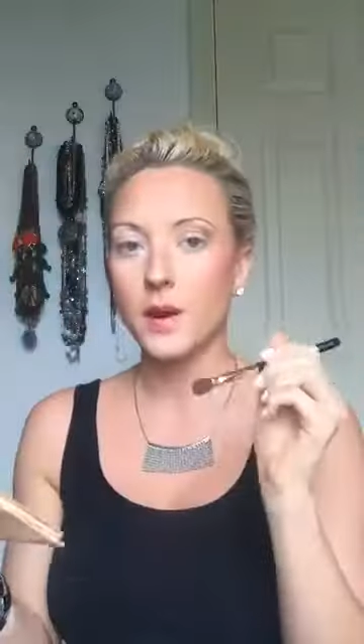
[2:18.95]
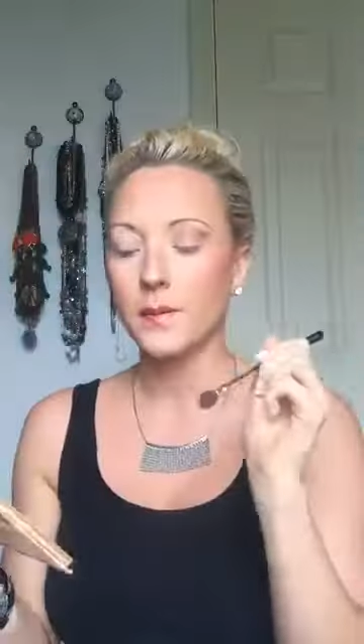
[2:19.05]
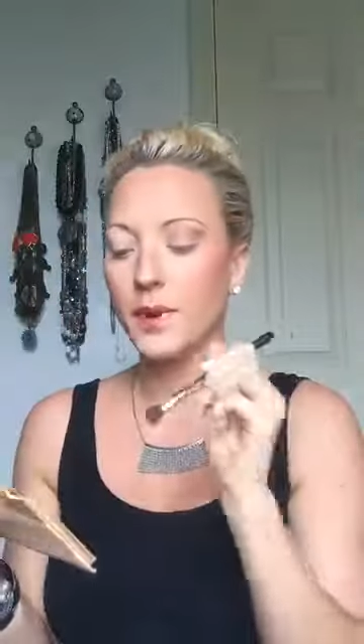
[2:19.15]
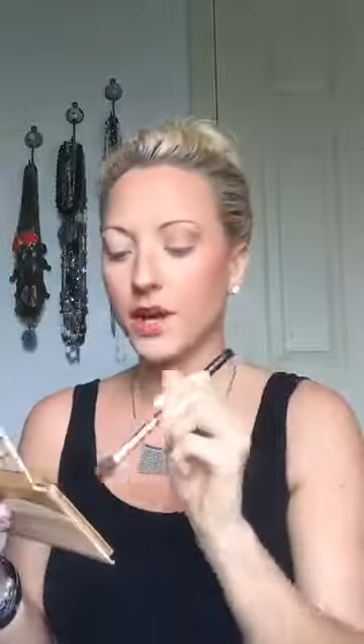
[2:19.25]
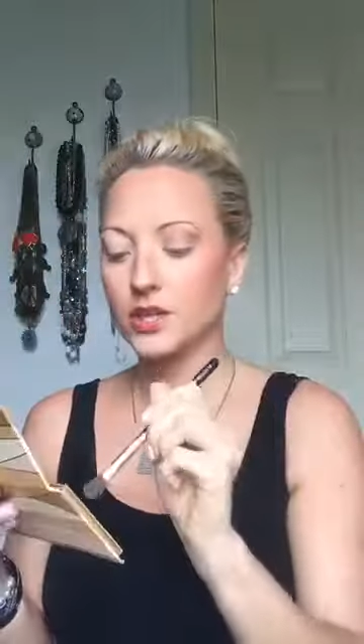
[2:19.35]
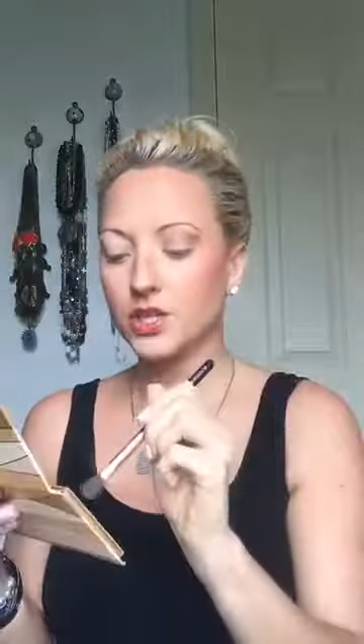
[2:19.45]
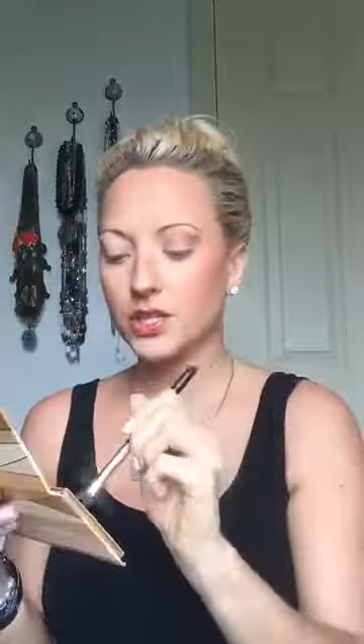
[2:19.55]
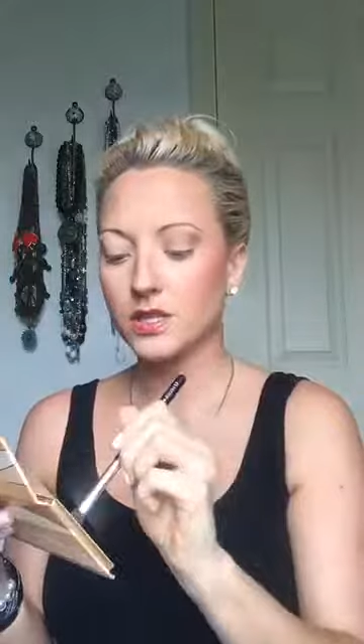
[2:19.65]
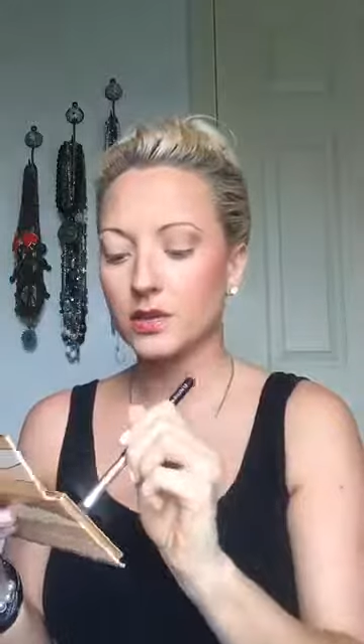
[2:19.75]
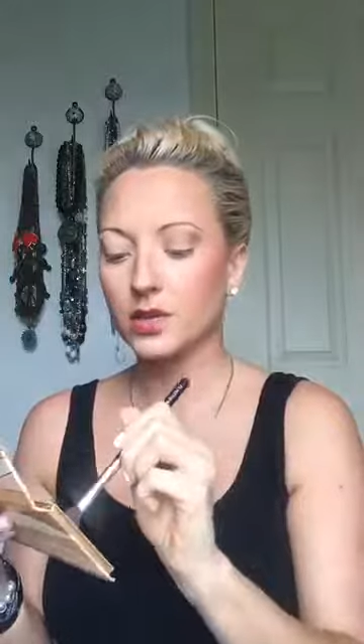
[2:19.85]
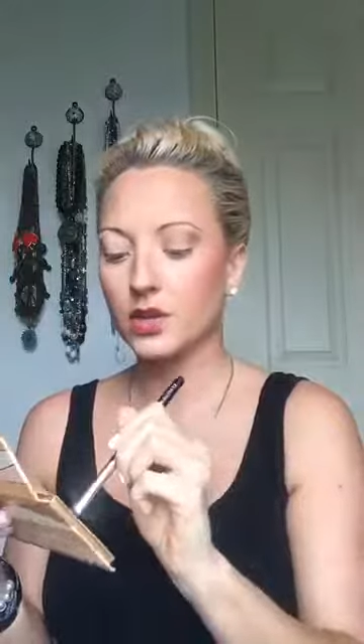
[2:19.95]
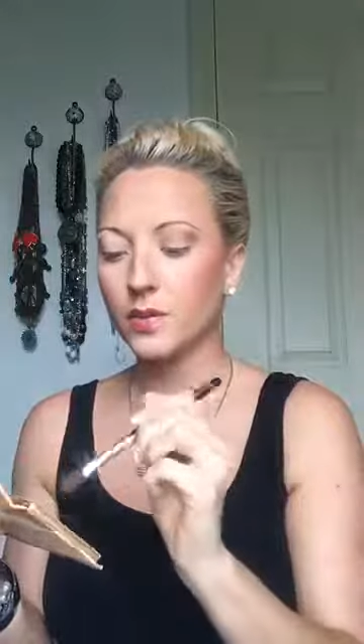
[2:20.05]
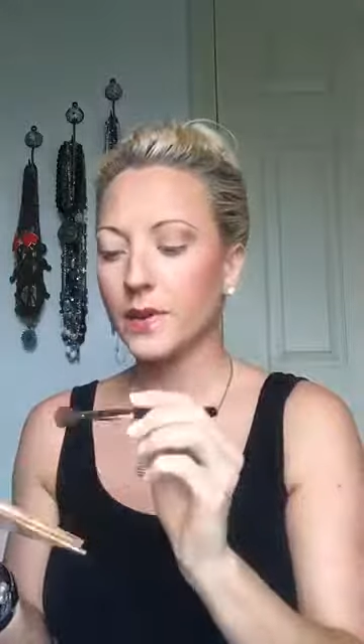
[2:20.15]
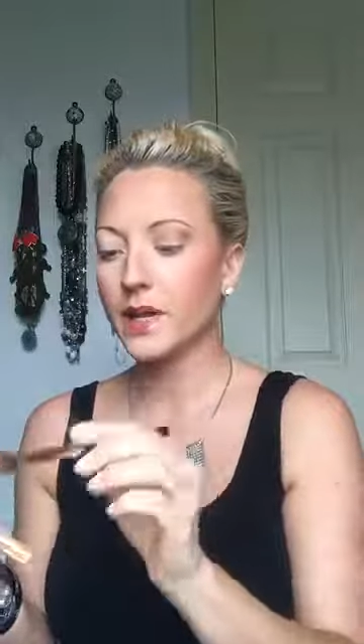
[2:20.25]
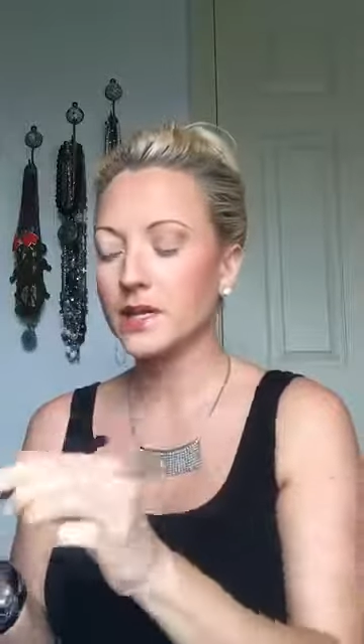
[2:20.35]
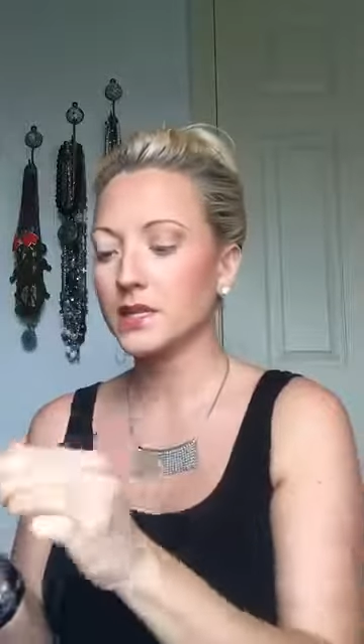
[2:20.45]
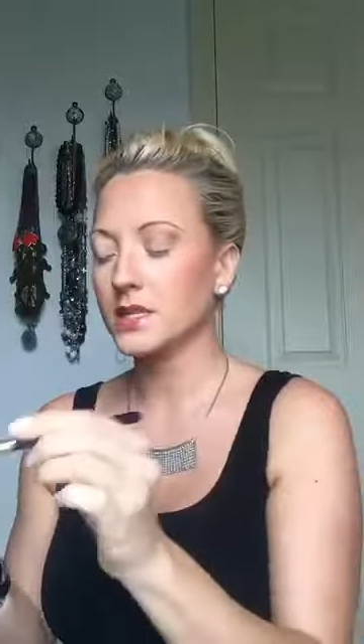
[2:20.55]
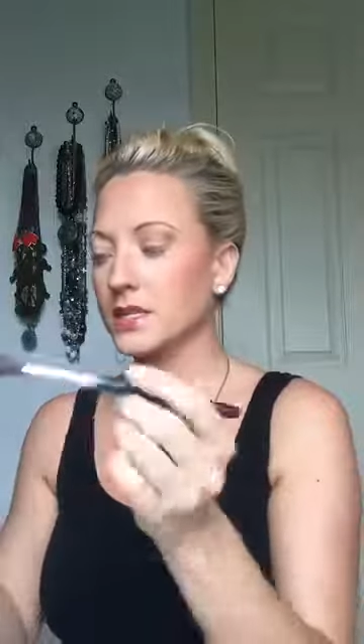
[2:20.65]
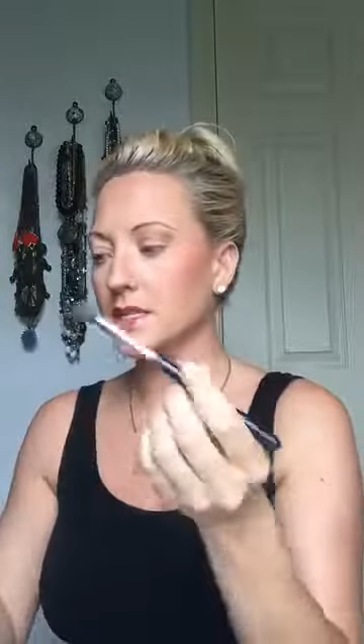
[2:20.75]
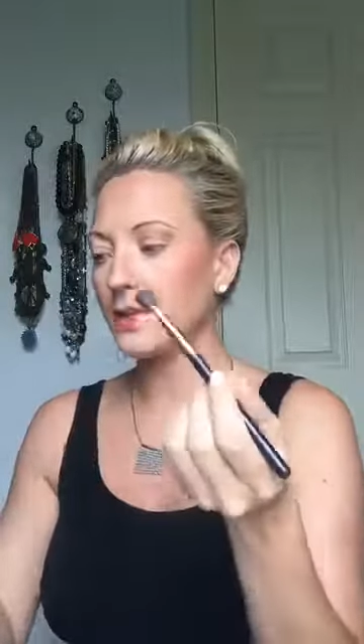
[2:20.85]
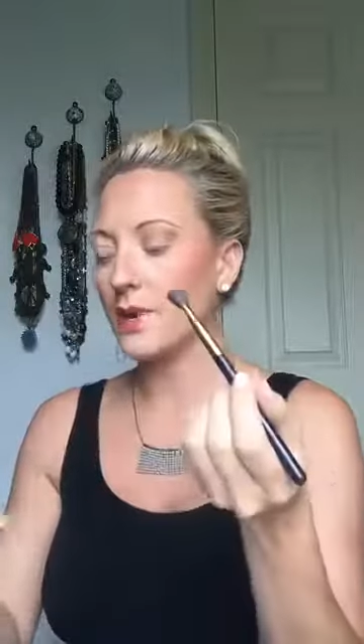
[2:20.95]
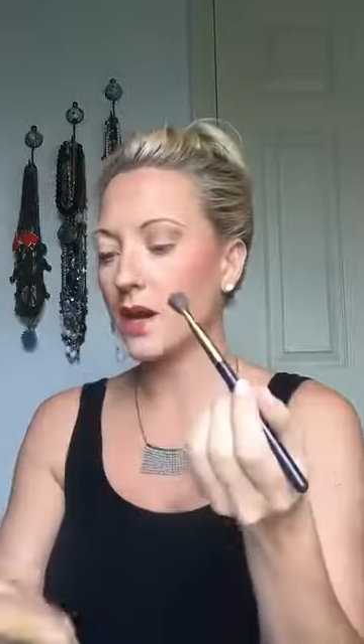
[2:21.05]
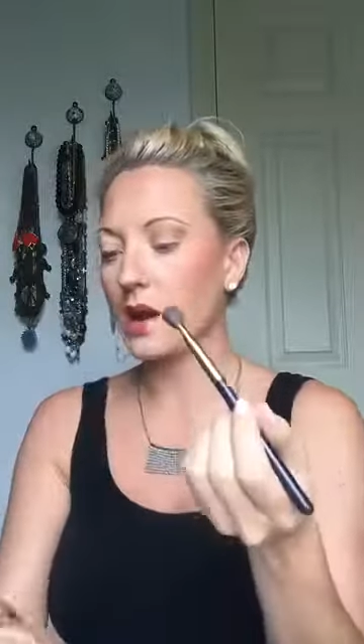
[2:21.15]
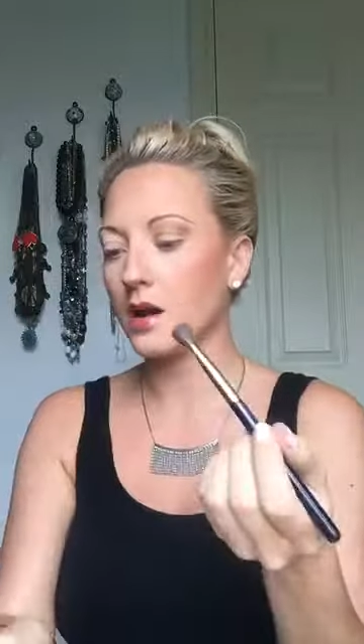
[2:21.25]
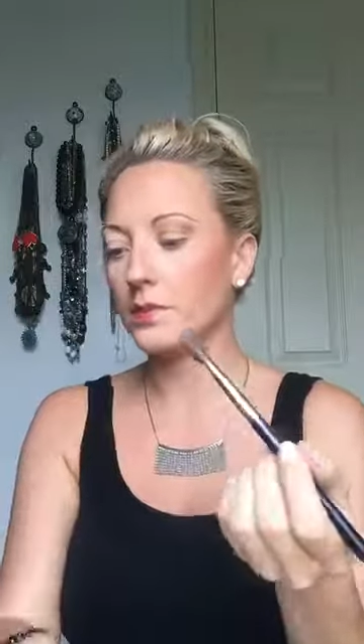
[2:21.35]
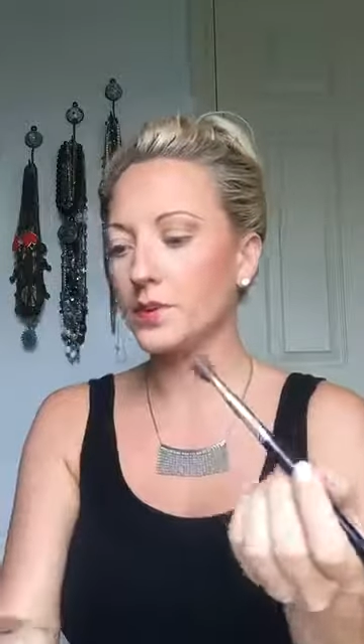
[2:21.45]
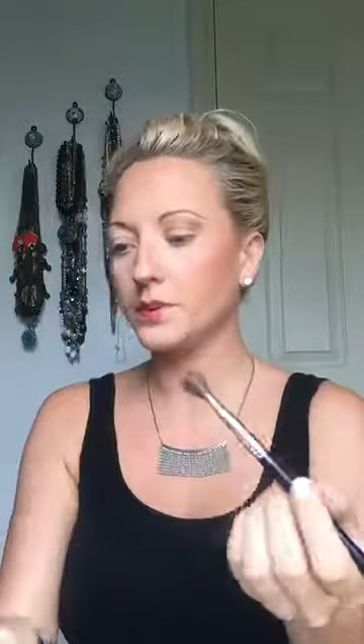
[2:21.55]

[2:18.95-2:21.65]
but just a little bit to deepen up,